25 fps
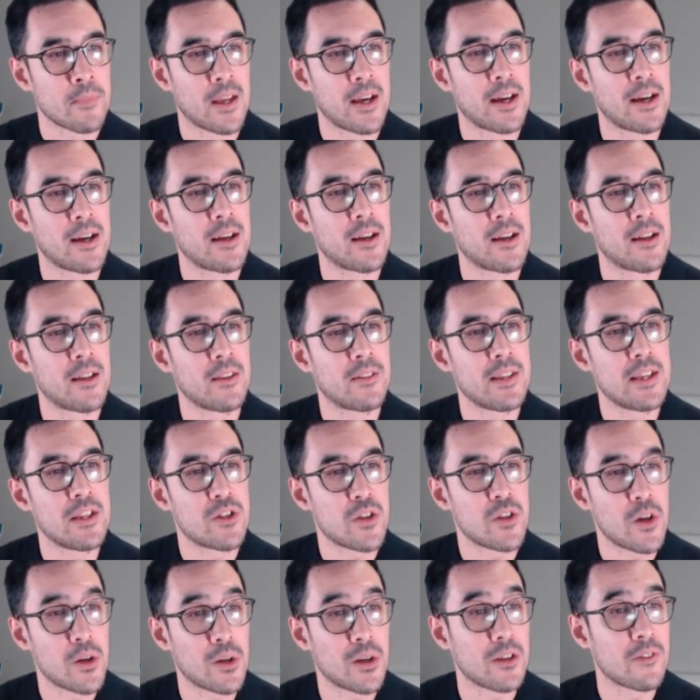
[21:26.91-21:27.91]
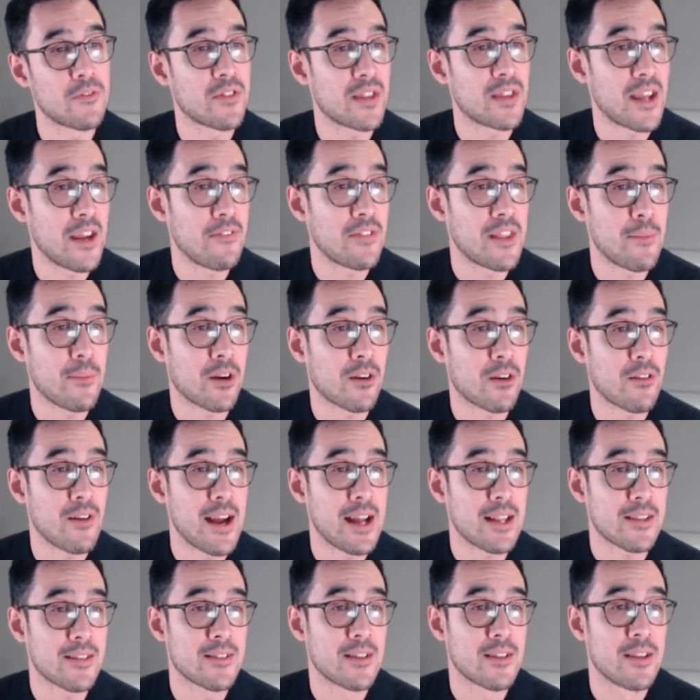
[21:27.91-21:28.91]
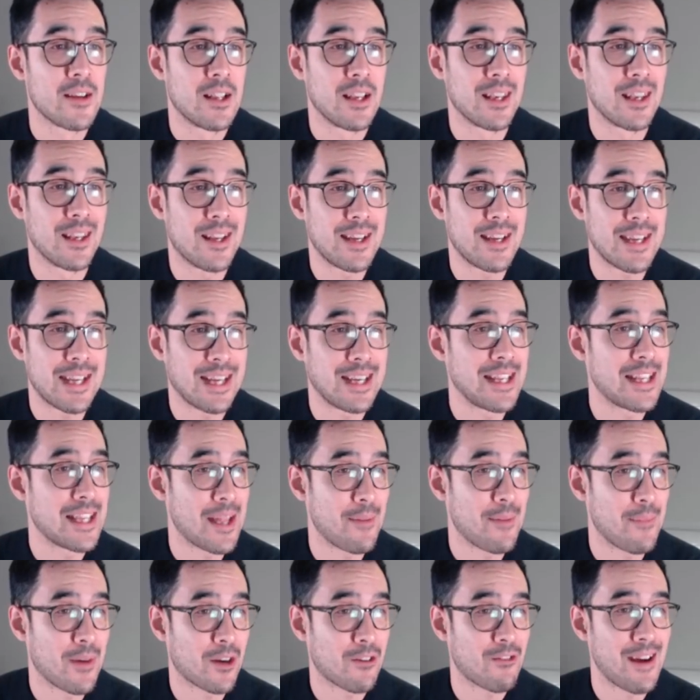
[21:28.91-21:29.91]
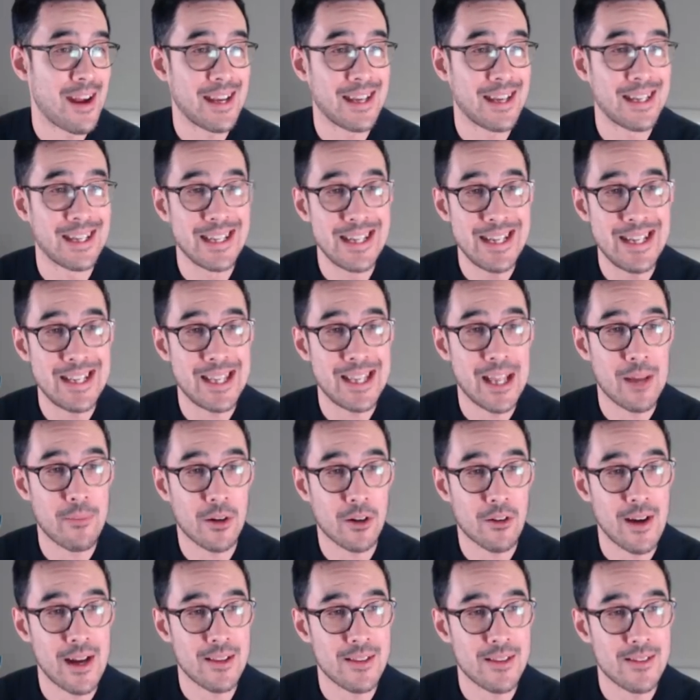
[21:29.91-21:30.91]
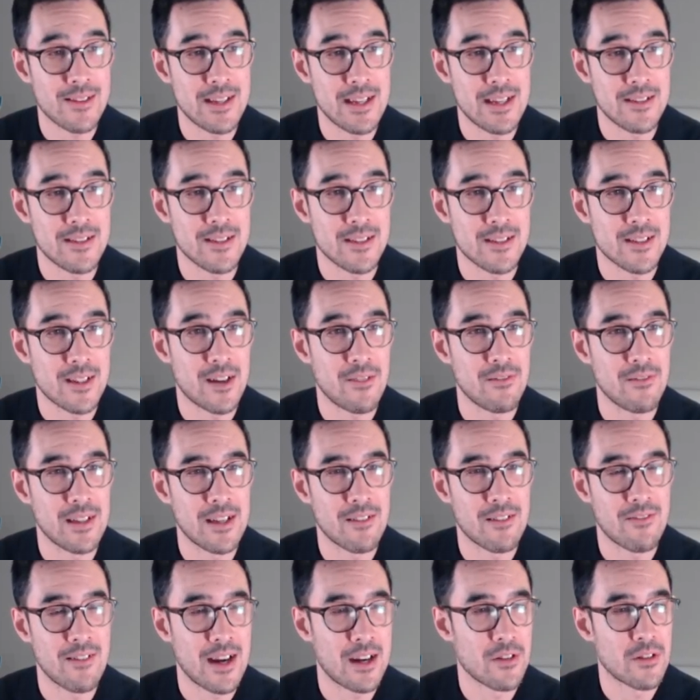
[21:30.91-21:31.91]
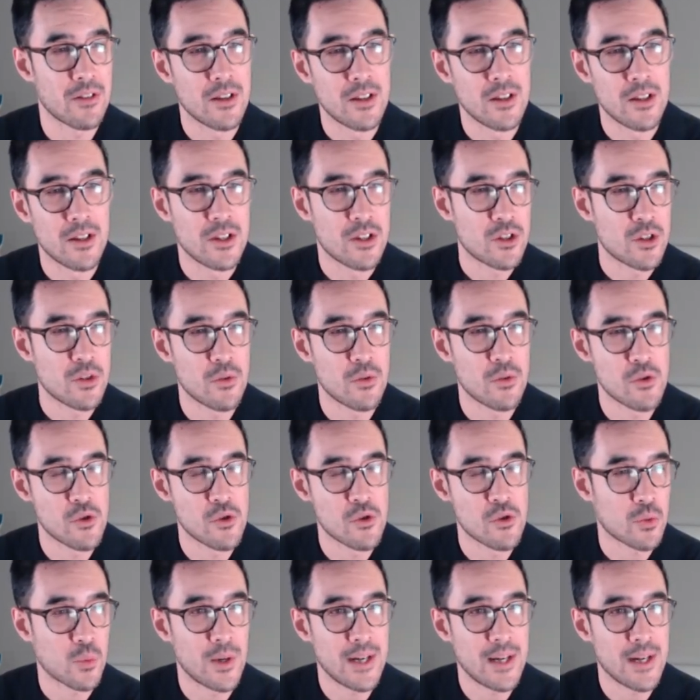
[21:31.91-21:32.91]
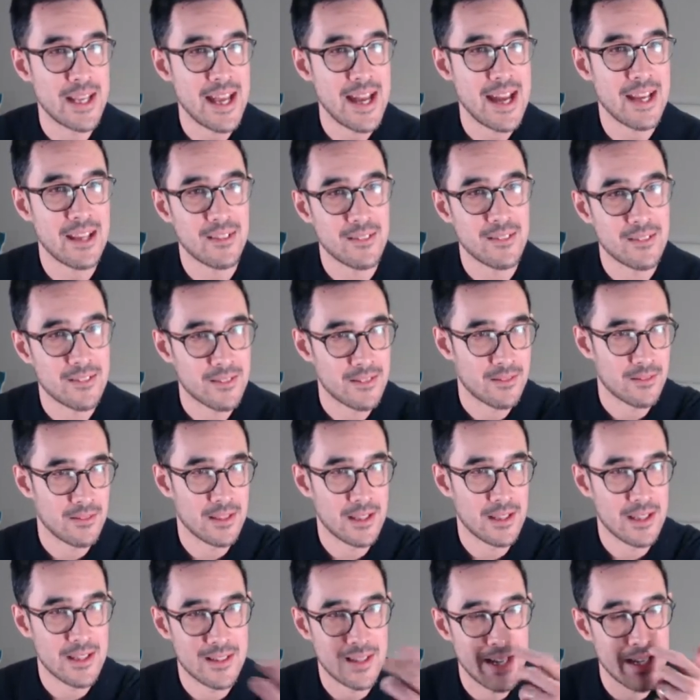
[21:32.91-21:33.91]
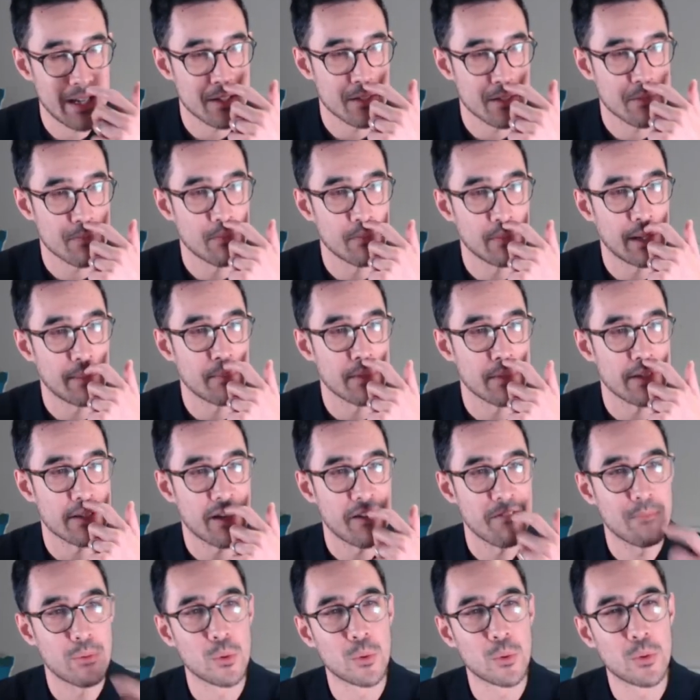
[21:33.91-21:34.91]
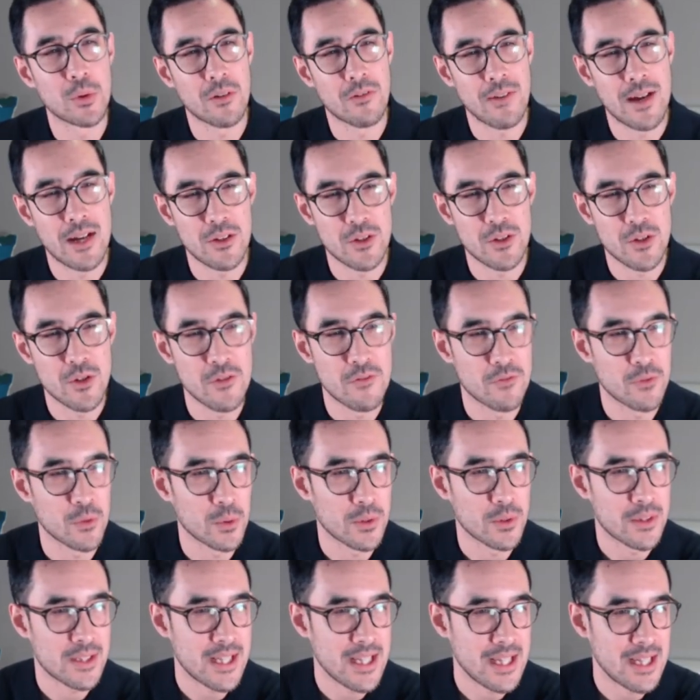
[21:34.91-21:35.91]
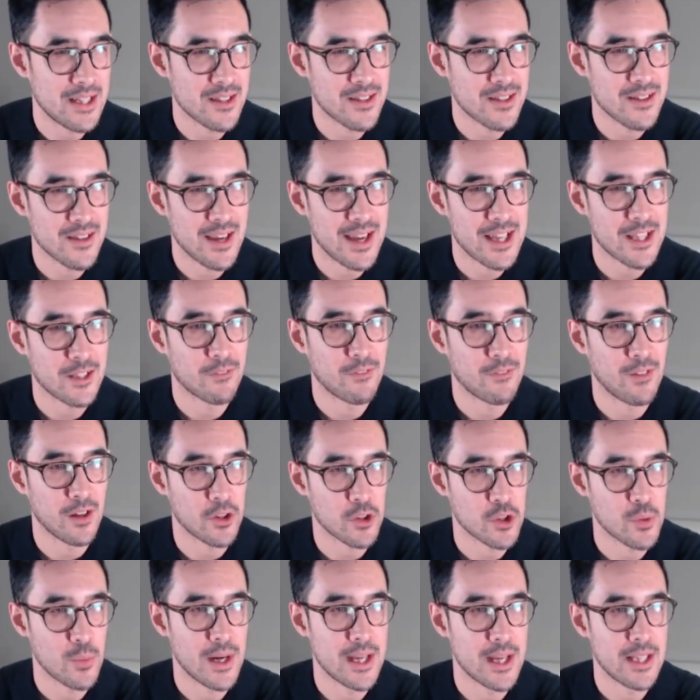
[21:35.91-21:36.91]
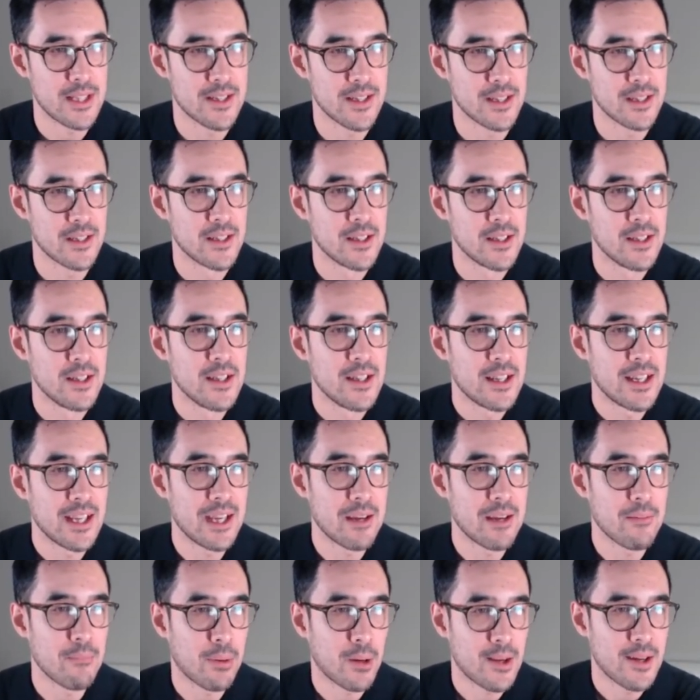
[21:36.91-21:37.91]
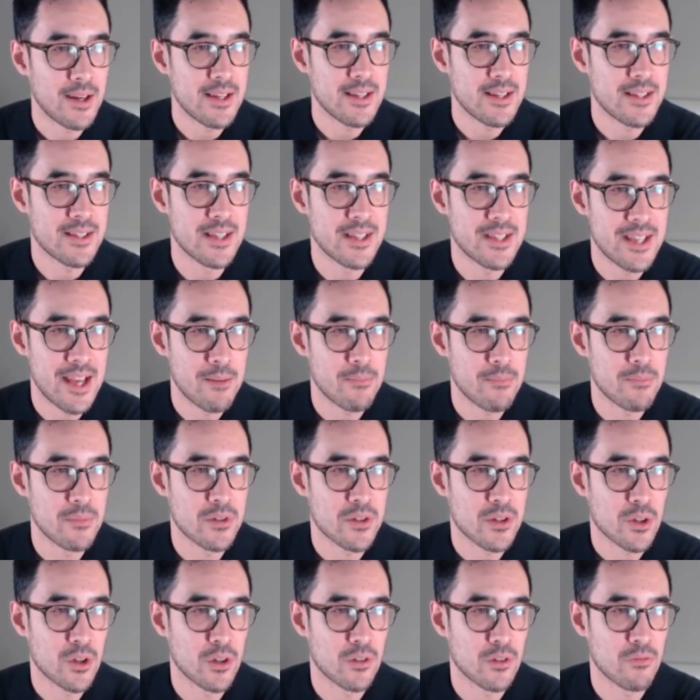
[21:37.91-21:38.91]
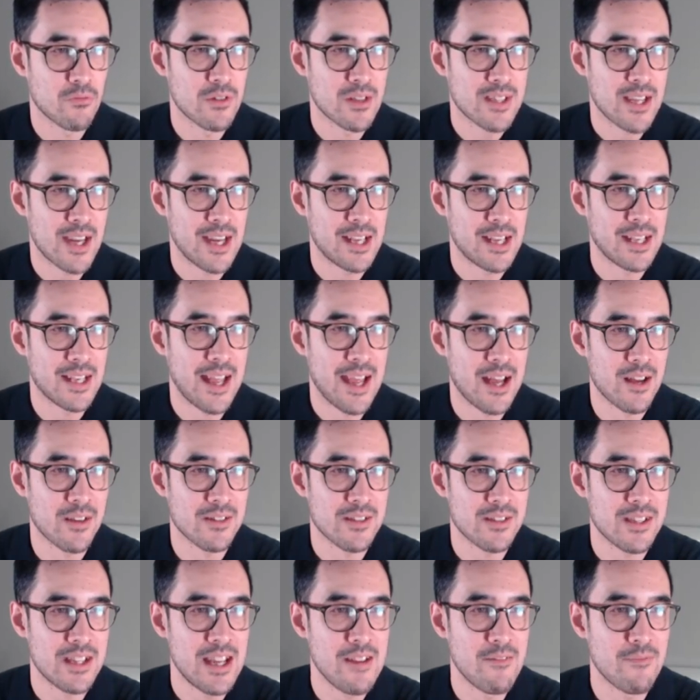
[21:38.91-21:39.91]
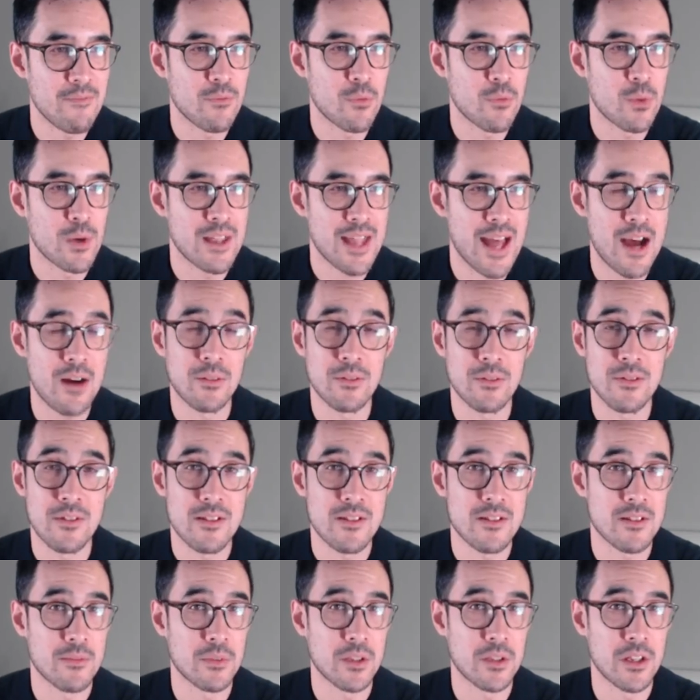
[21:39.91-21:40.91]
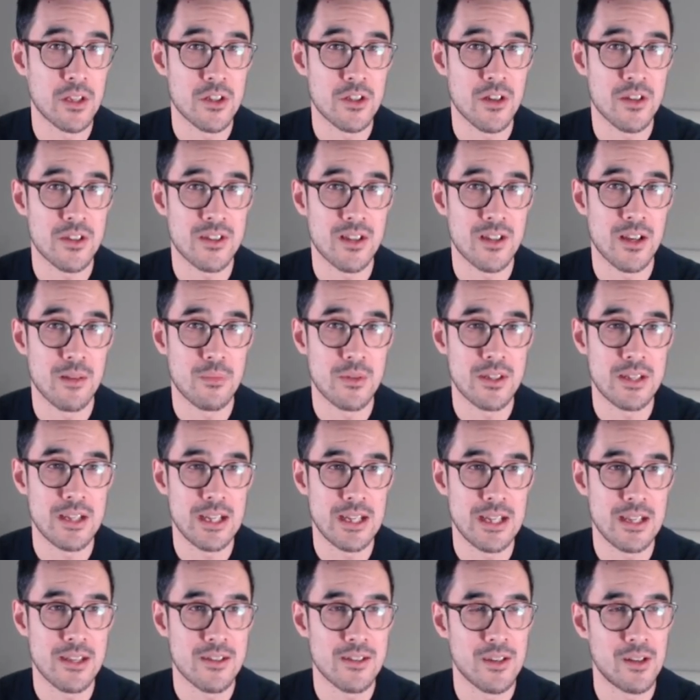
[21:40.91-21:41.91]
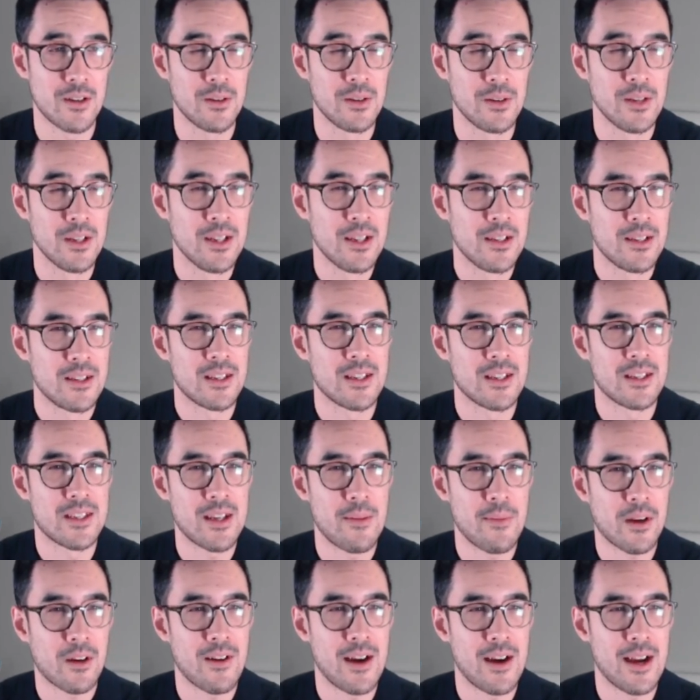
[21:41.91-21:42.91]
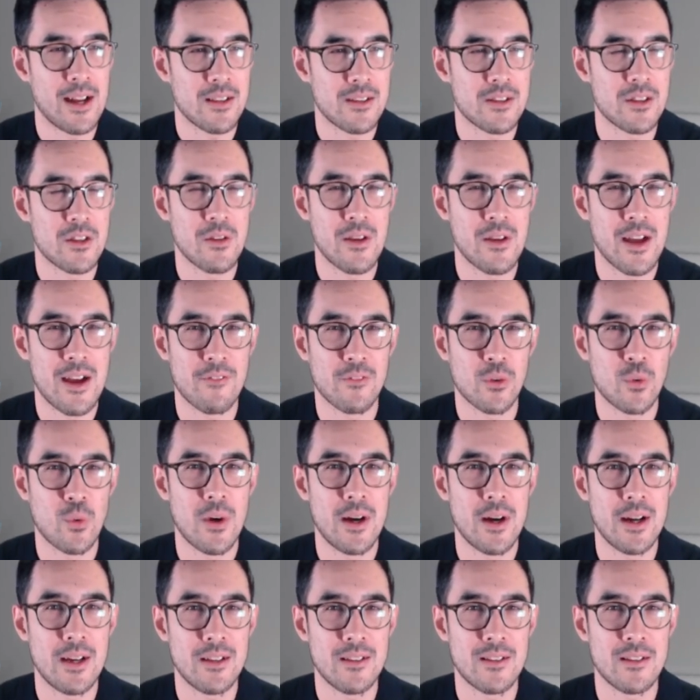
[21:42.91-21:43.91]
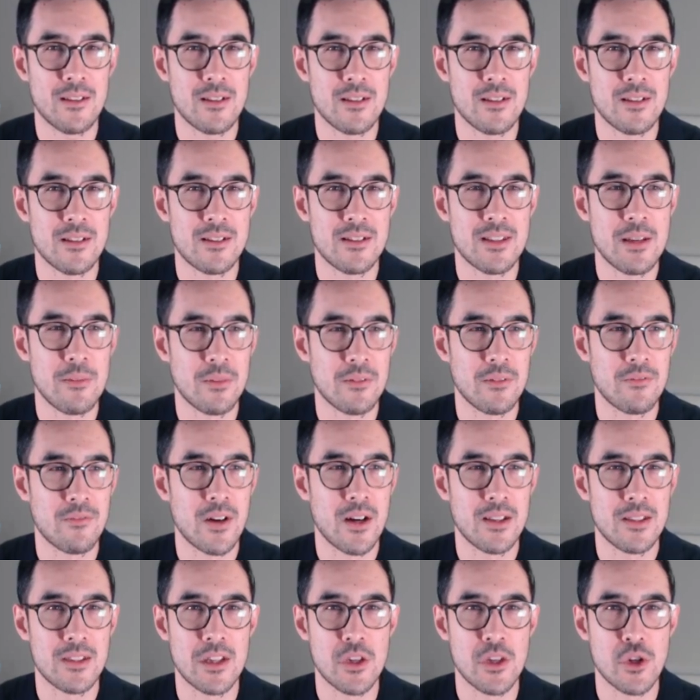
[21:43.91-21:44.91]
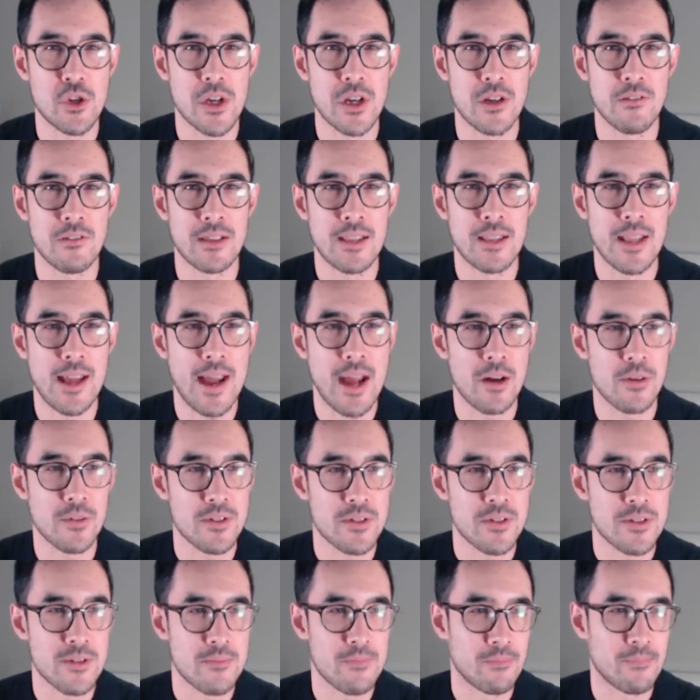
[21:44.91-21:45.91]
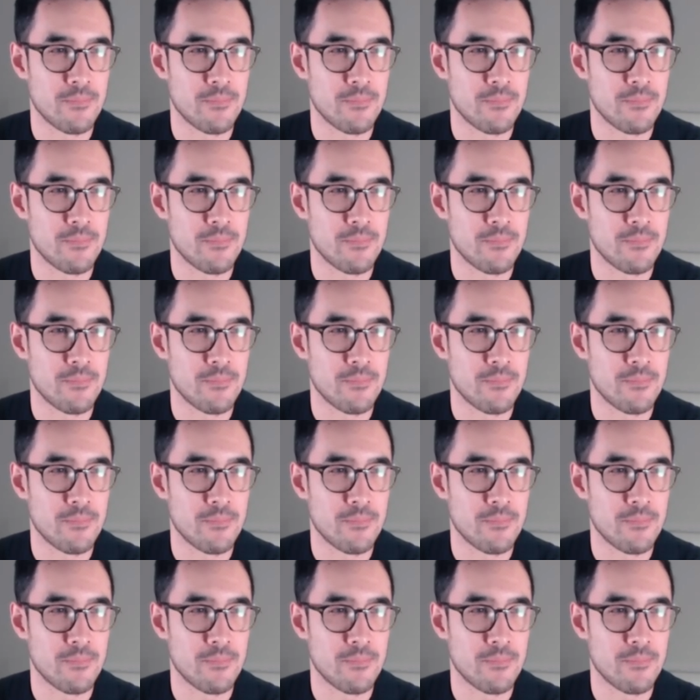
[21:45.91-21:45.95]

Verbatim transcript: Uh, the total of safe Democrats, likely Democrat and lean Democrat seats is currently around two hundred twenty-eight. And these latest numbers I pulled around two fourteen, so it has fluctuated. It implies the Dems could retain the House even without some of the toss-up seats. So the Democrats do have quite a, a steep advantage here in the House.